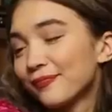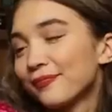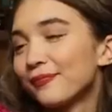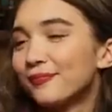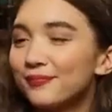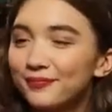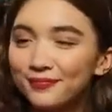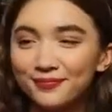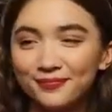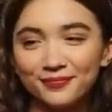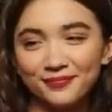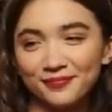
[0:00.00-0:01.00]

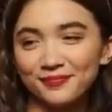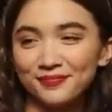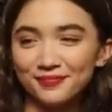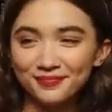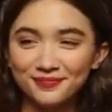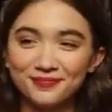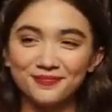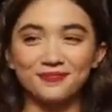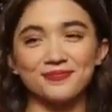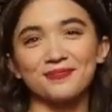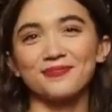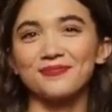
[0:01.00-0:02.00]

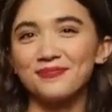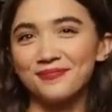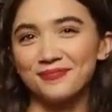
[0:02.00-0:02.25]
(silent)